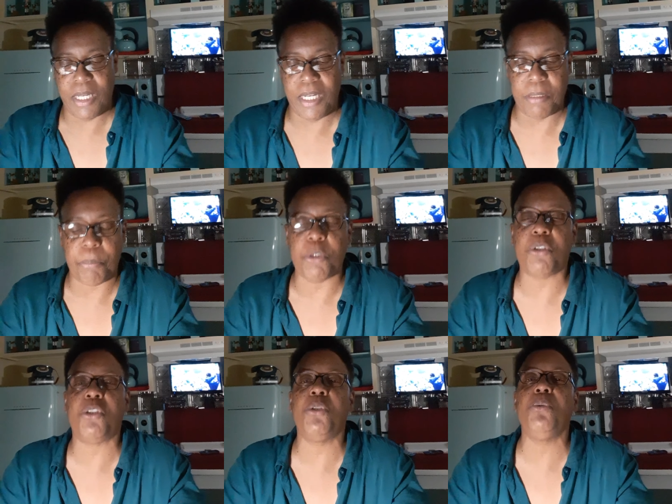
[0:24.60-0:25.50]
in
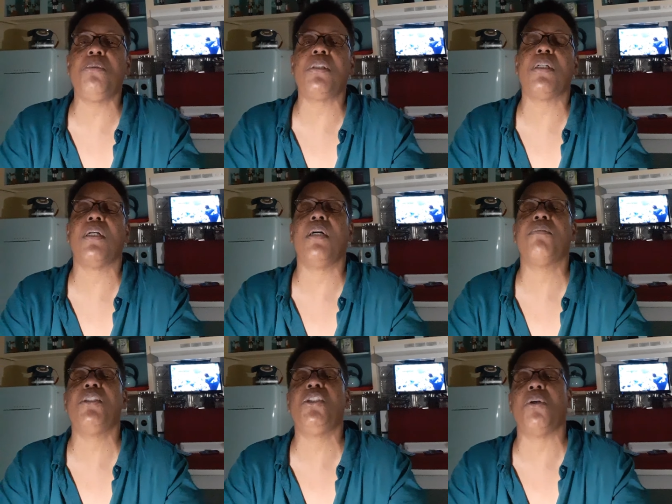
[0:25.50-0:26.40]
pursuit
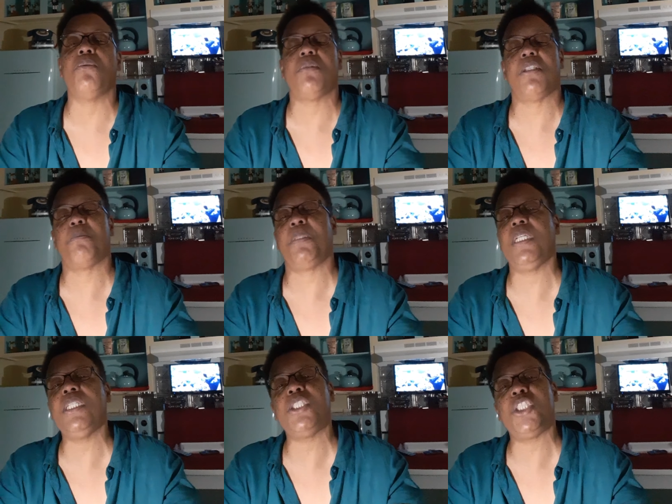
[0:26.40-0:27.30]
of the Joneses.
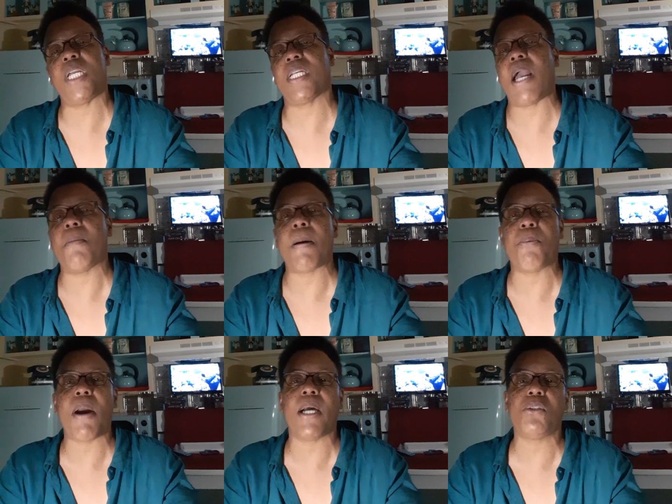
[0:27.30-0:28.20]
Please check out my
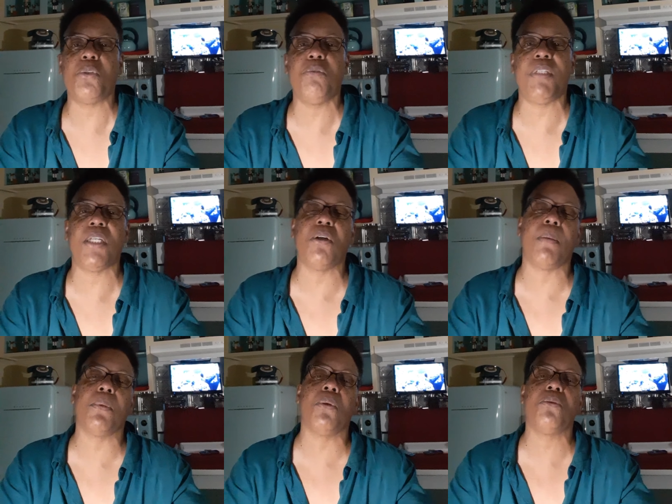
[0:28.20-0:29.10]
prior two video
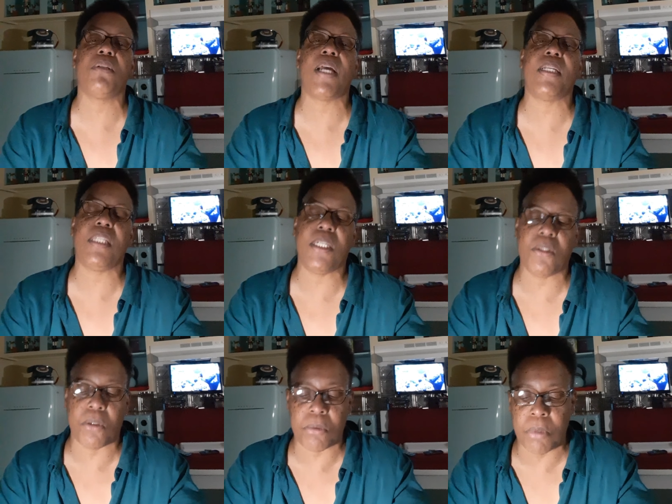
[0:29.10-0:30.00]
uploads that I
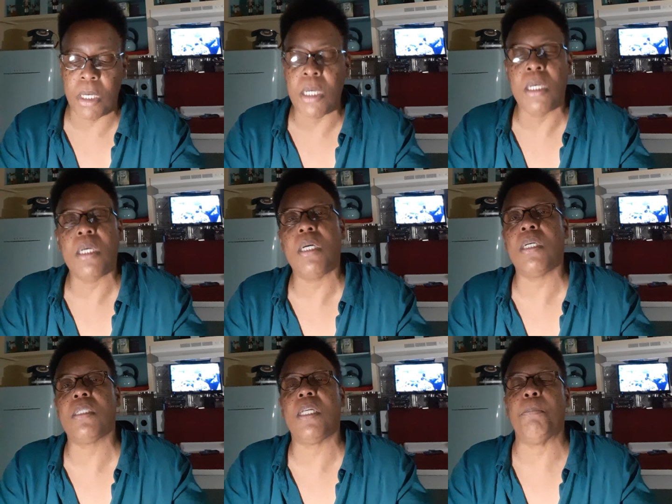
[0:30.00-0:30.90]
did on
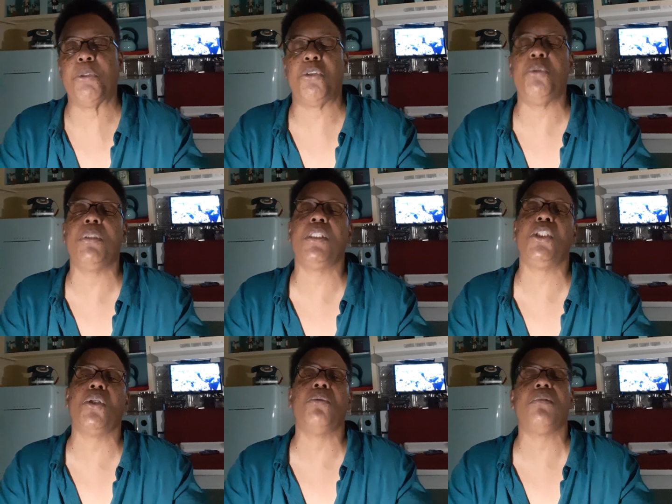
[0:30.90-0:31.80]
uh, In Pursuit of the
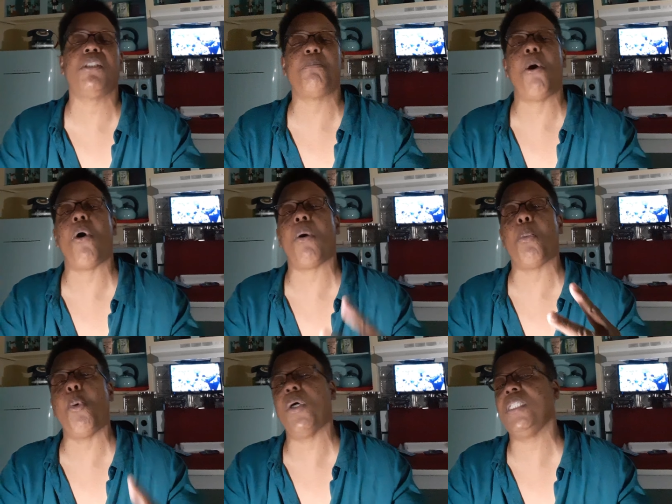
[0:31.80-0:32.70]
Joneses part
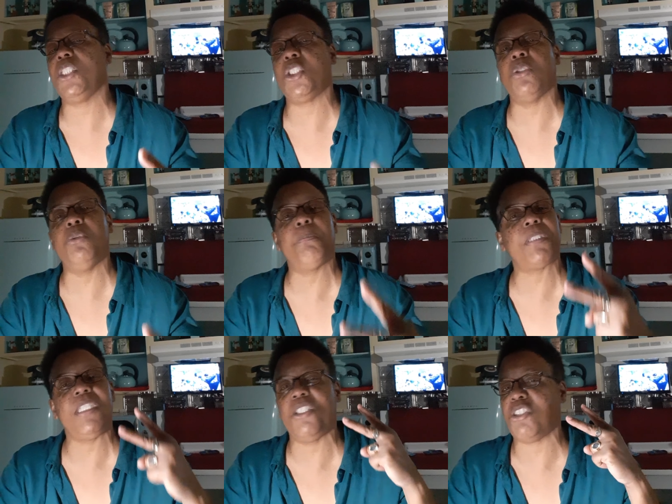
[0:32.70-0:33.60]
one and two.
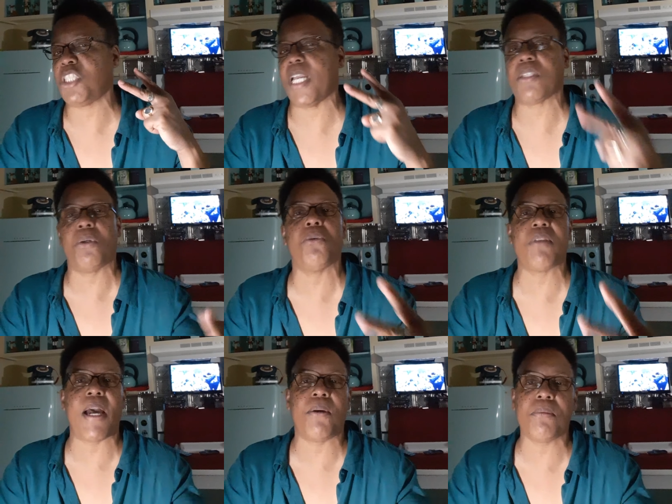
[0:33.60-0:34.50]
Please check
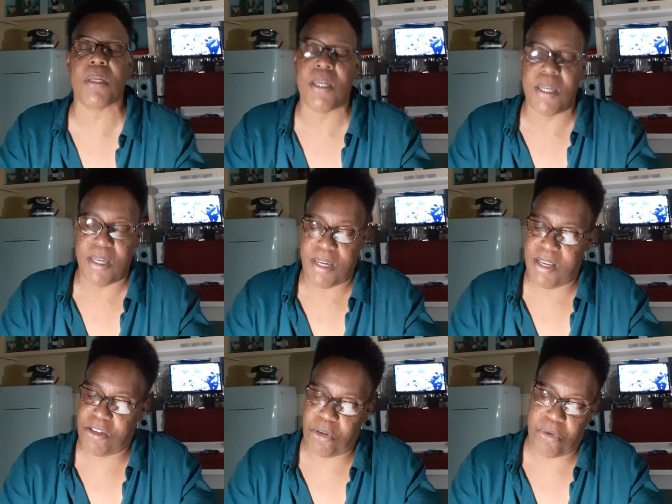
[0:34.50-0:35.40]
those out.
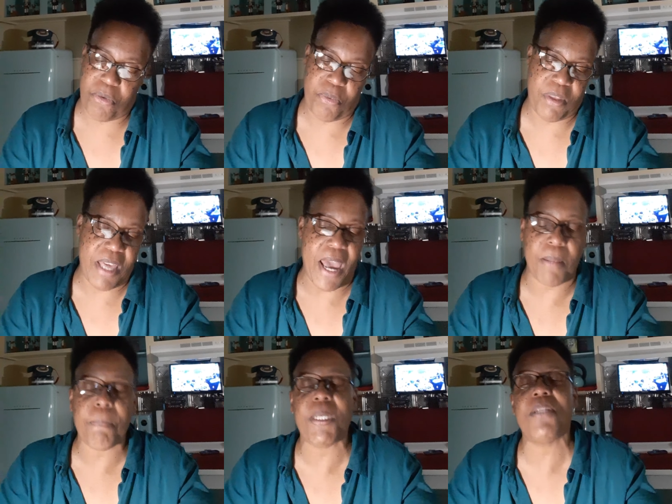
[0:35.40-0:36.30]
And so with
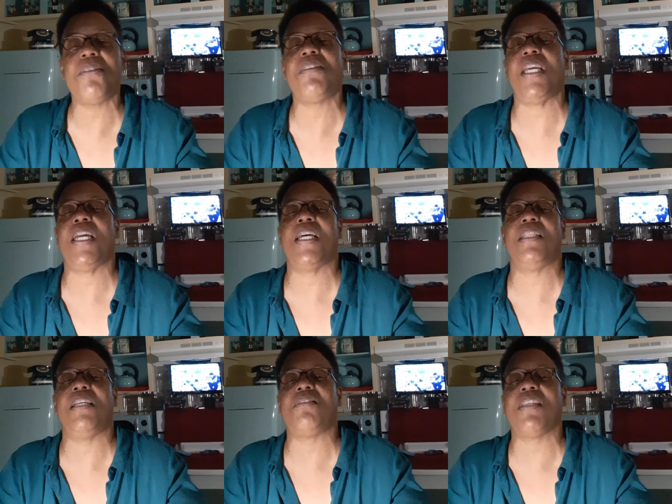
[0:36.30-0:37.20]
that being
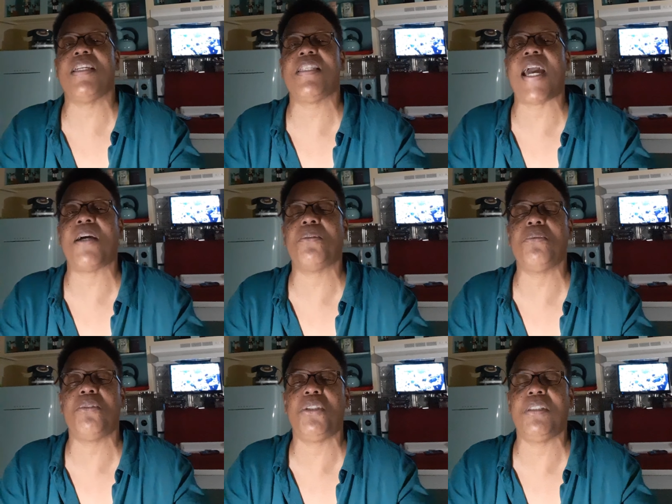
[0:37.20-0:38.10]
said, let's get
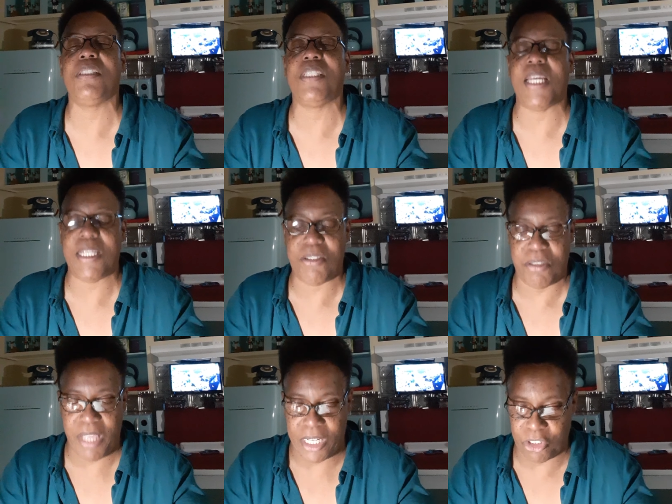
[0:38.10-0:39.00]
down to today's
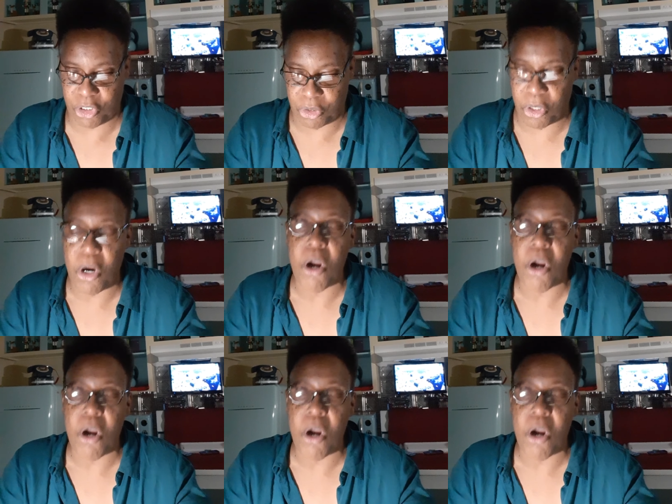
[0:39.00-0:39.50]
lecture.